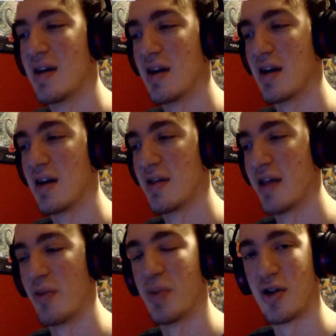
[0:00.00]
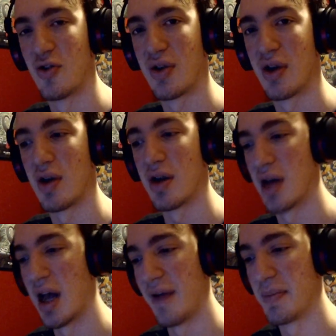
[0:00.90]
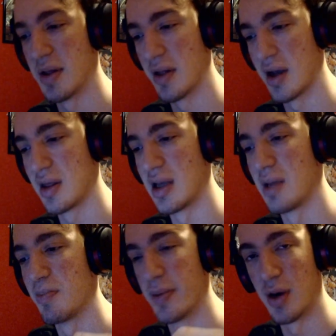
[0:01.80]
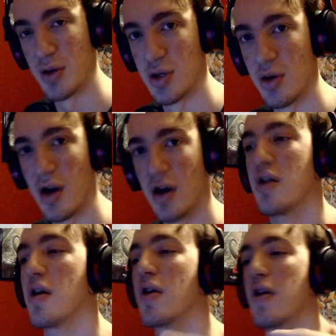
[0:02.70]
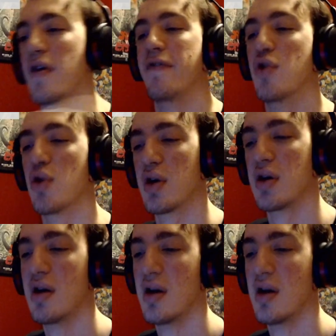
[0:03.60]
That would be interesting, right? Have it be, like, the promotional art for